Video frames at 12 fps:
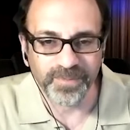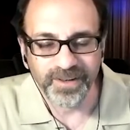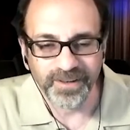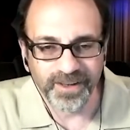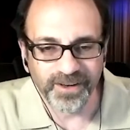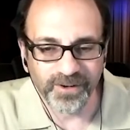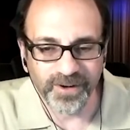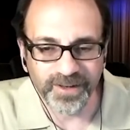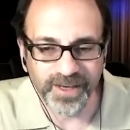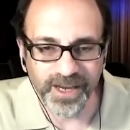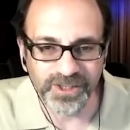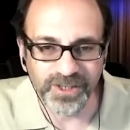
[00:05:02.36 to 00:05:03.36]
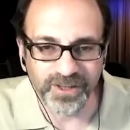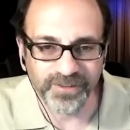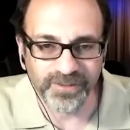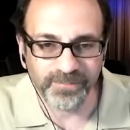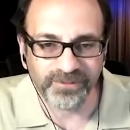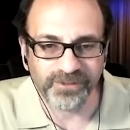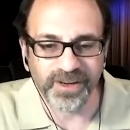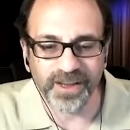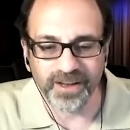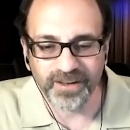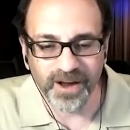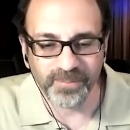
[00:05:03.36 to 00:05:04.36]
you know, occasional, if I'm free,
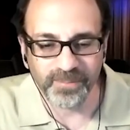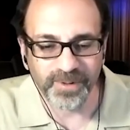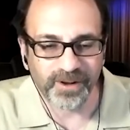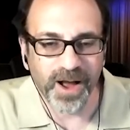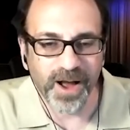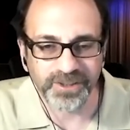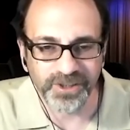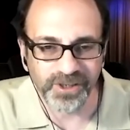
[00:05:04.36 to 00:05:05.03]
I'll come and I'll watch or